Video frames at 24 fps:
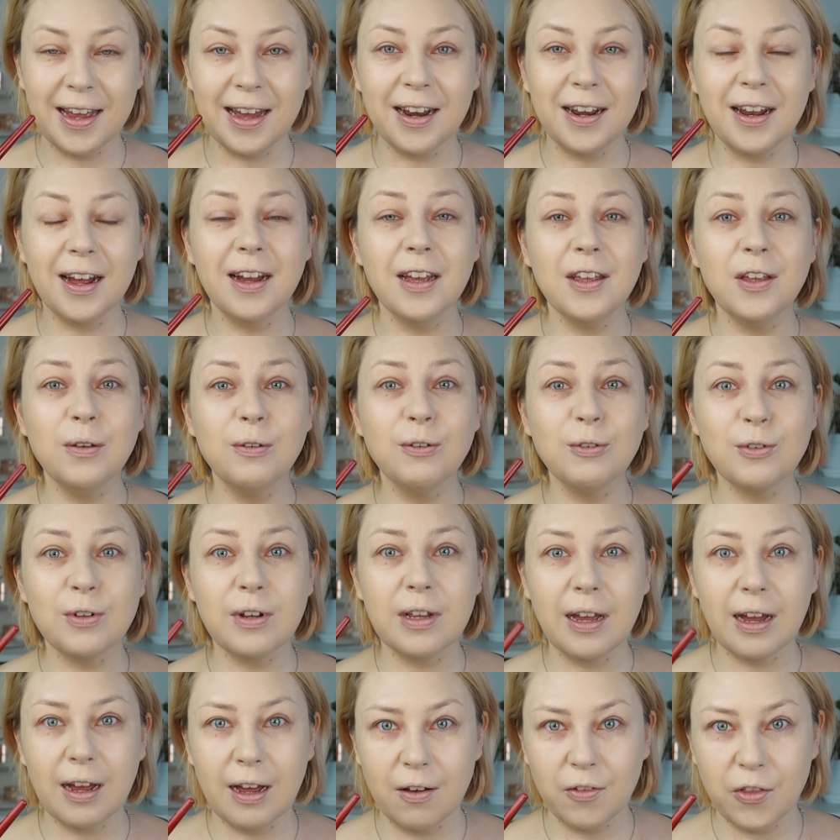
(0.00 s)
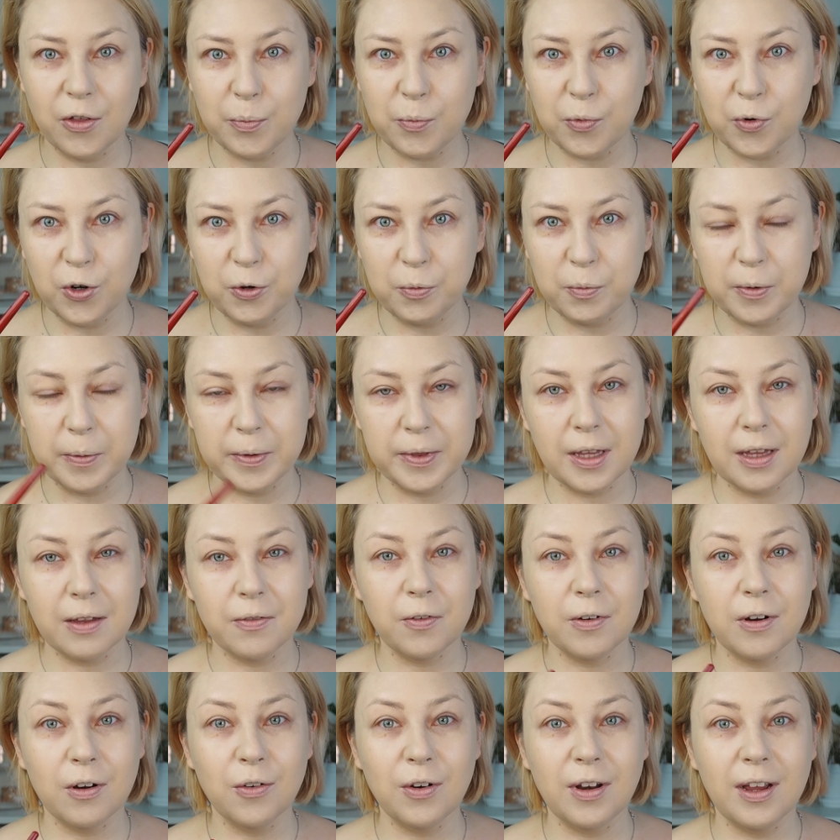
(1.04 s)
And I usually have the problem that
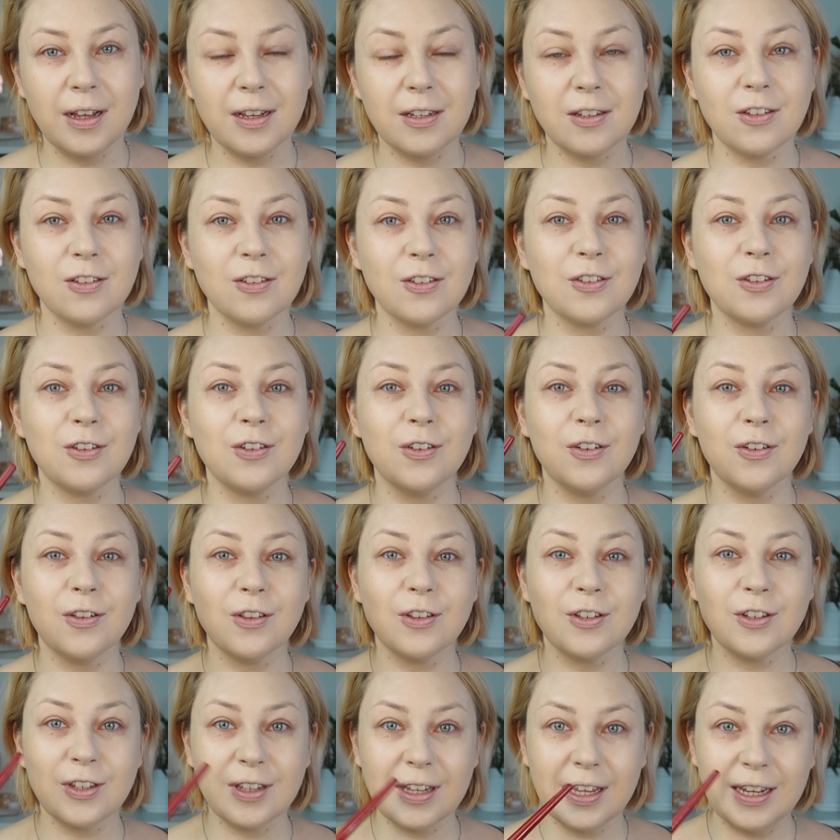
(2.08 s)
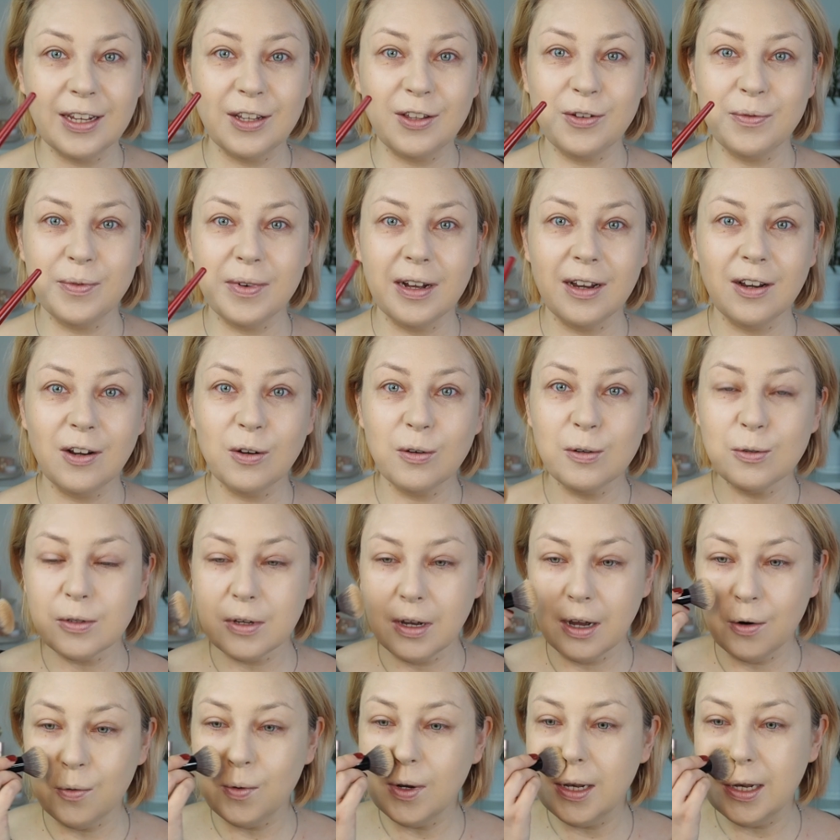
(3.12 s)
foundations don't stick to my nose.
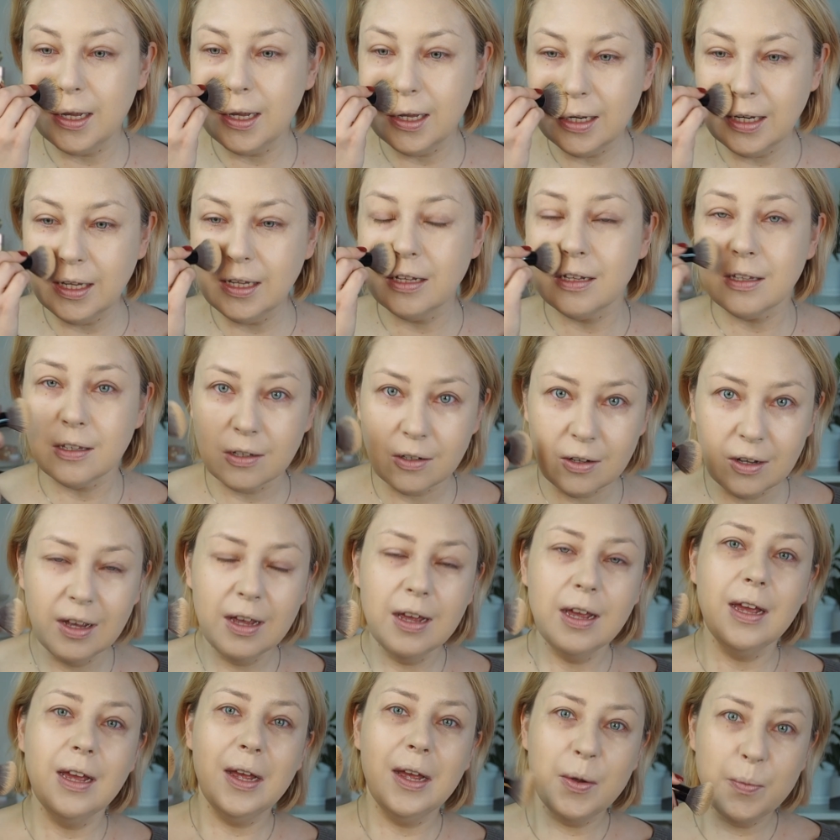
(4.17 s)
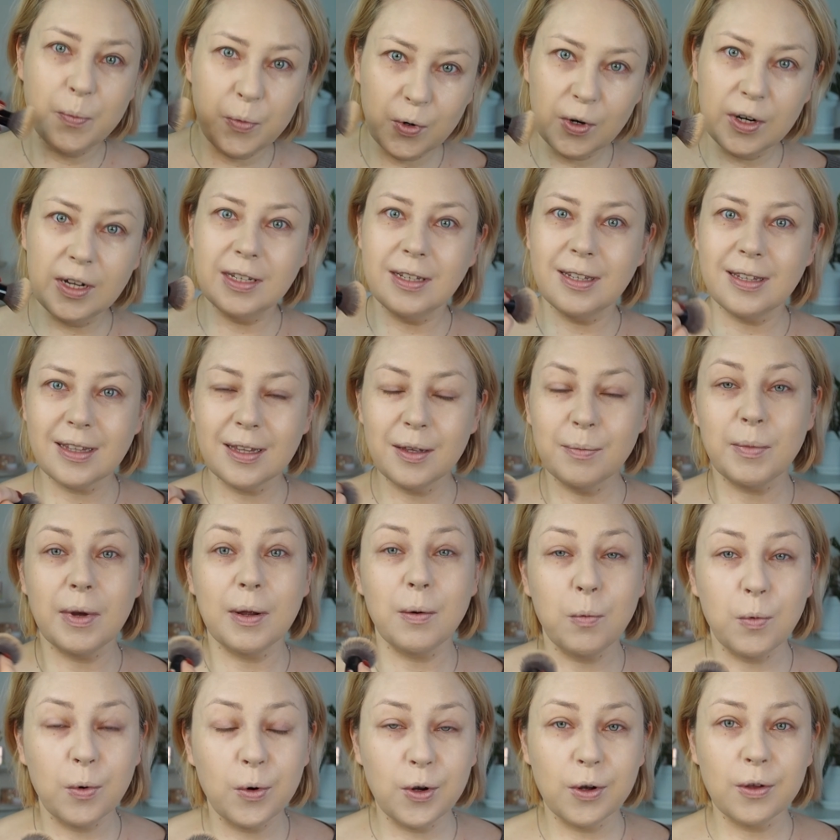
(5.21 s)
I really need to press them
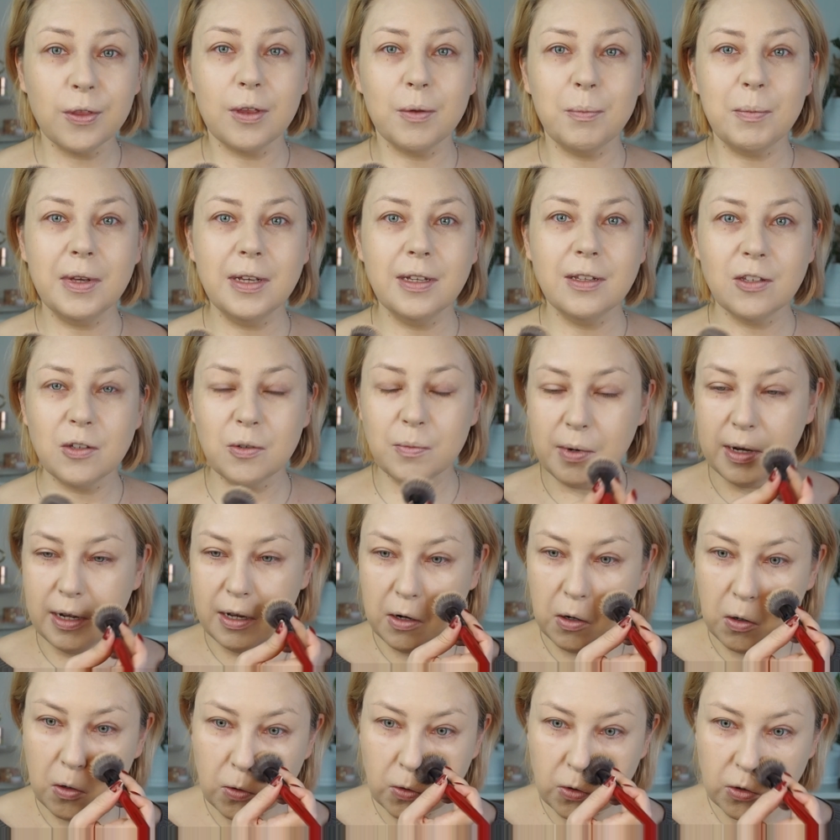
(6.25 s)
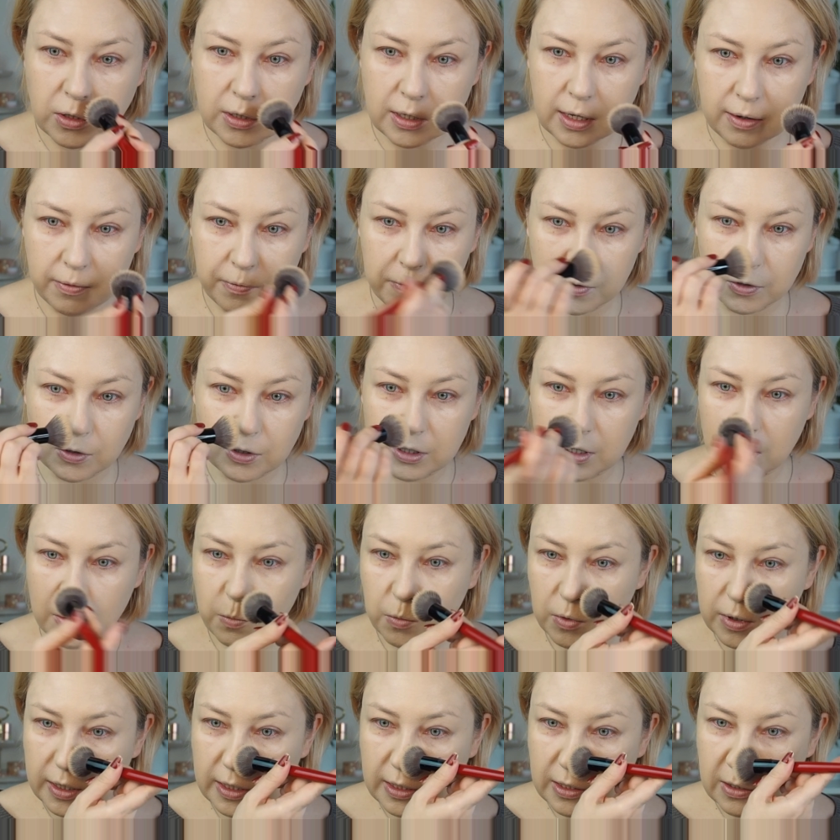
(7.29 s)
and work them into my nose, and for some
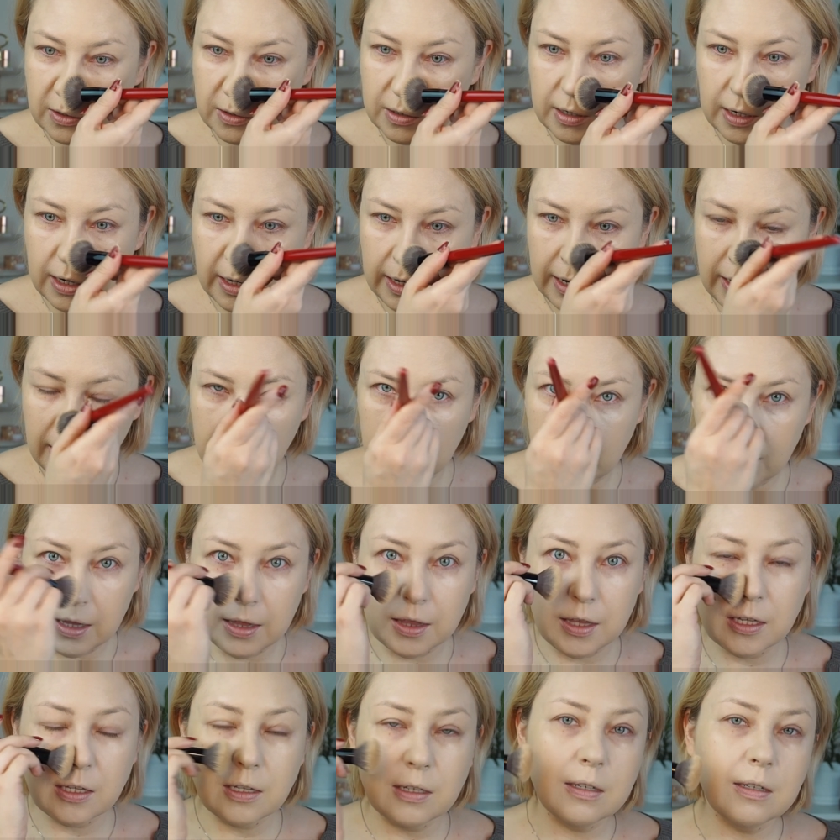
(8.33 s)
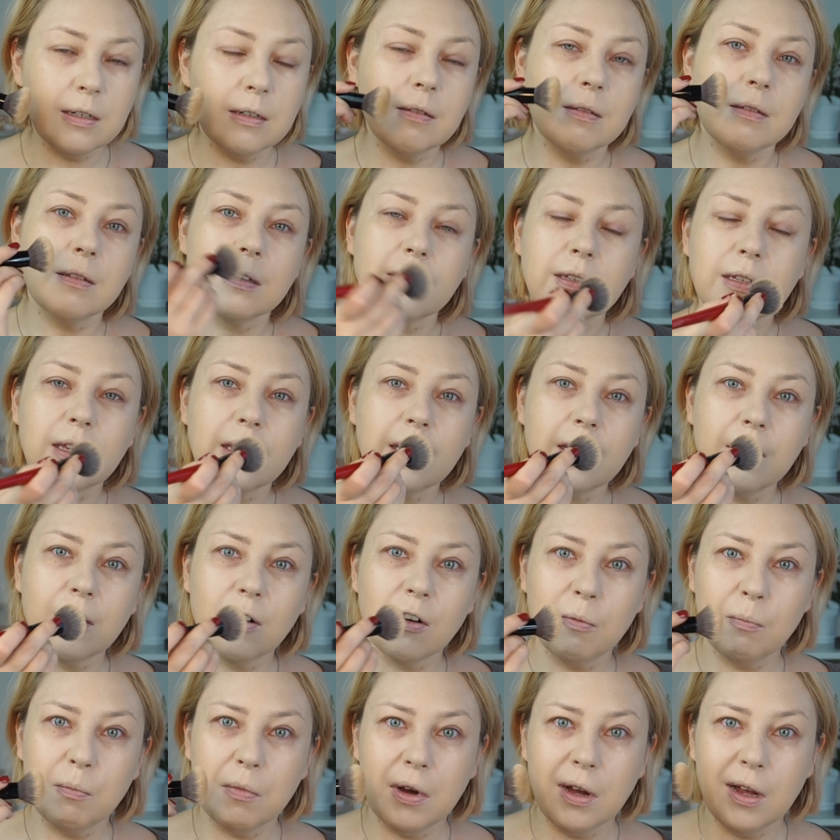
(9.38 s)
reason the skin
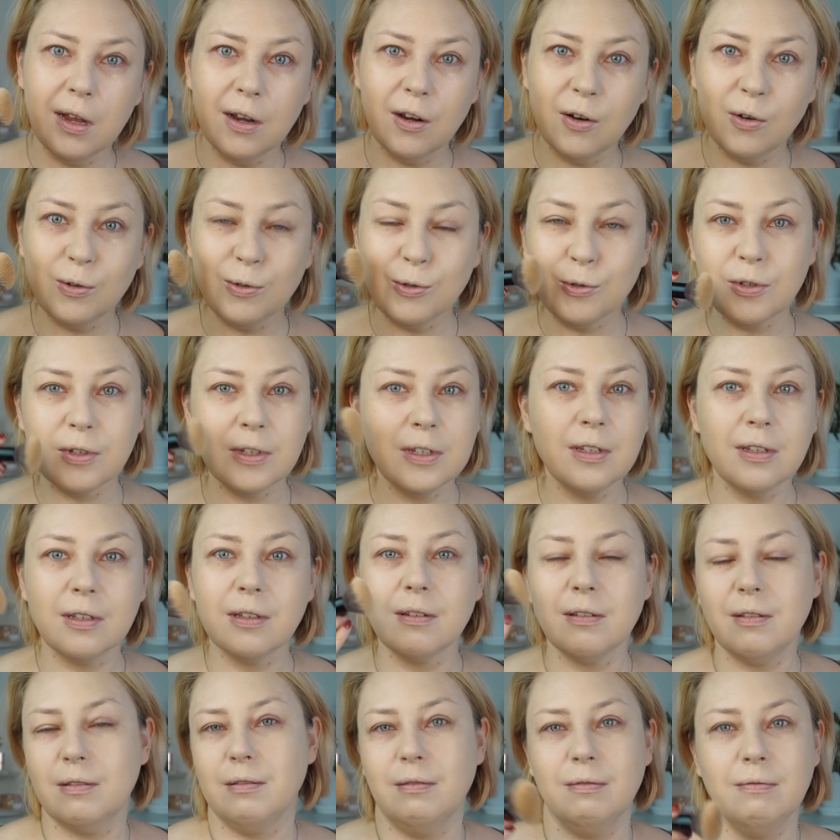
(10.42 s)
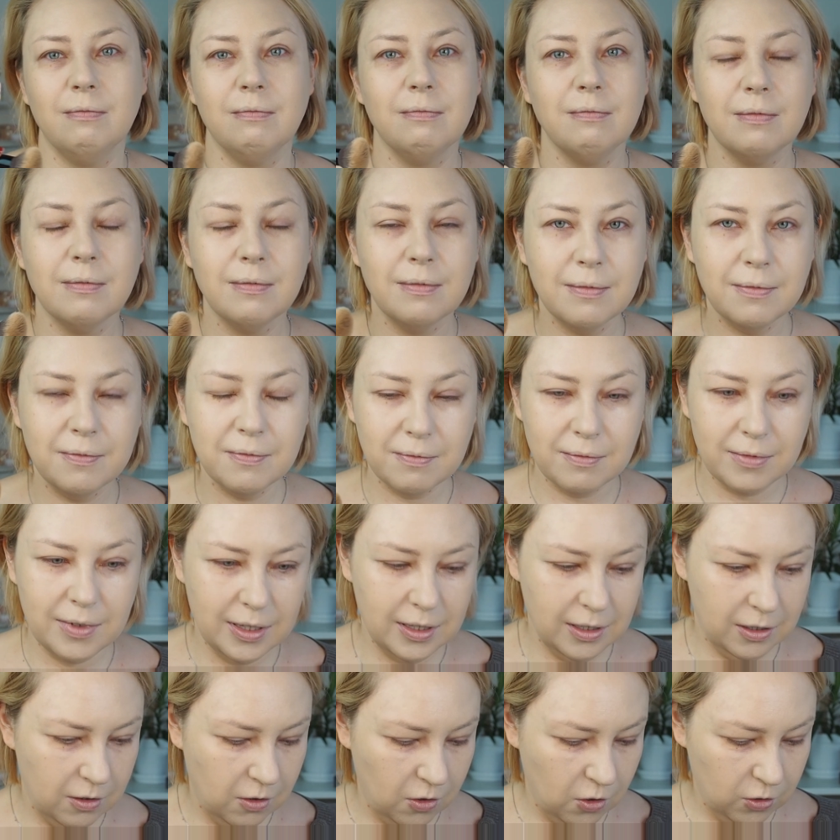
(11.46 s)
on my nose
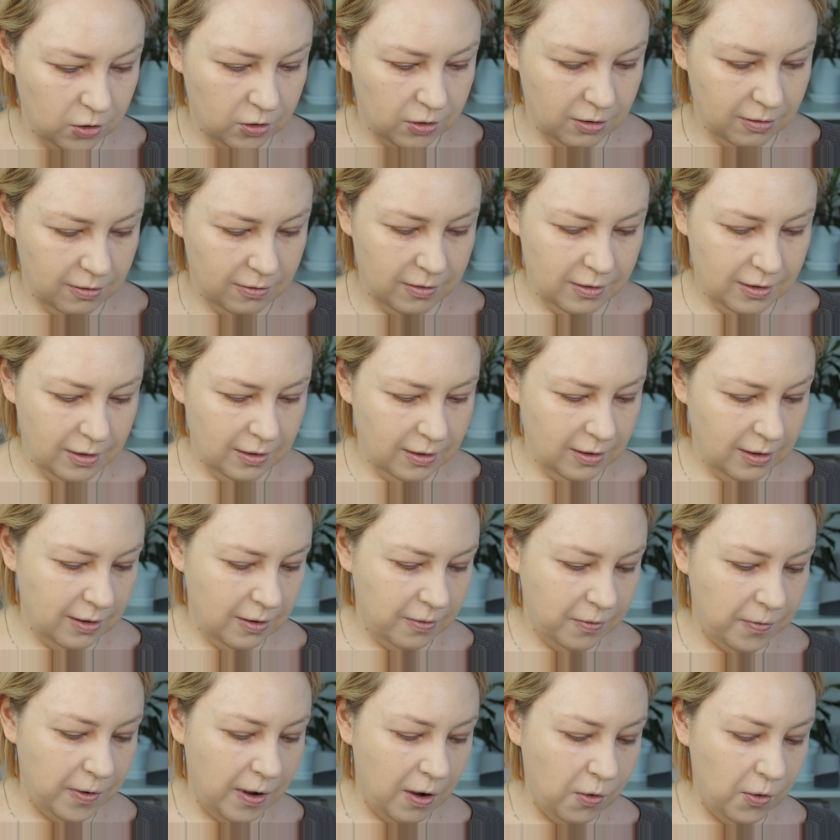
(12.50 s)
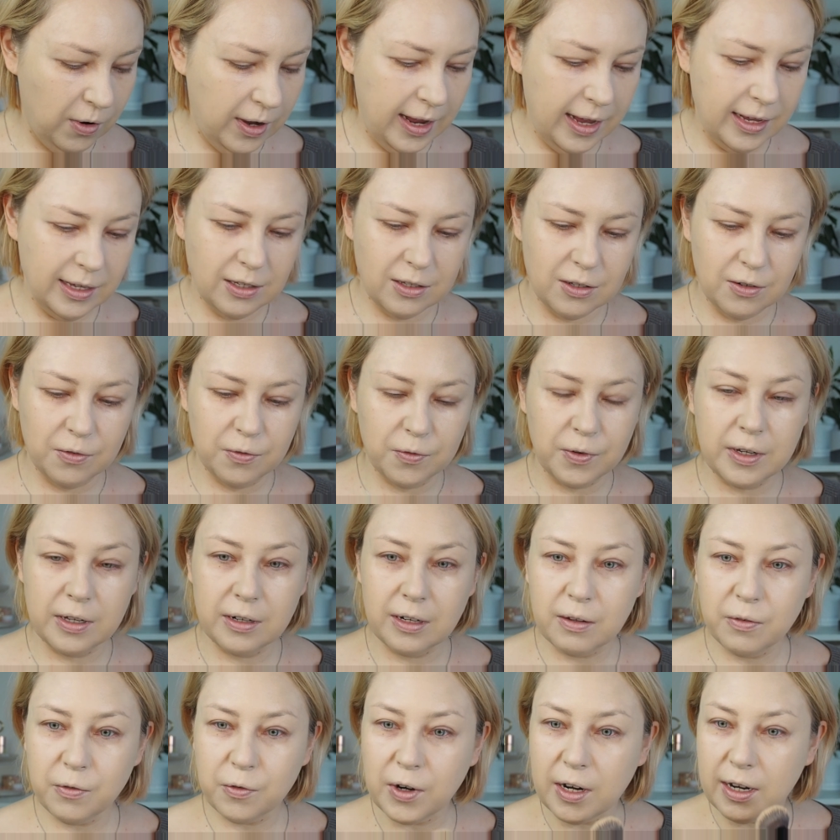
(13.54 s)
it's not foundation
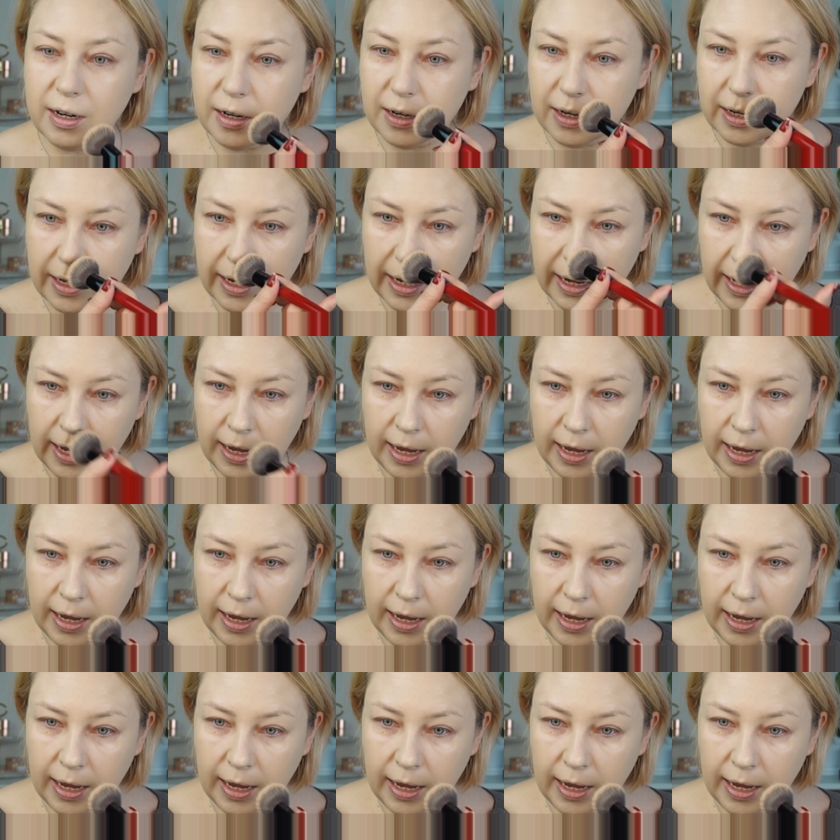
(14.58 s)
friendly.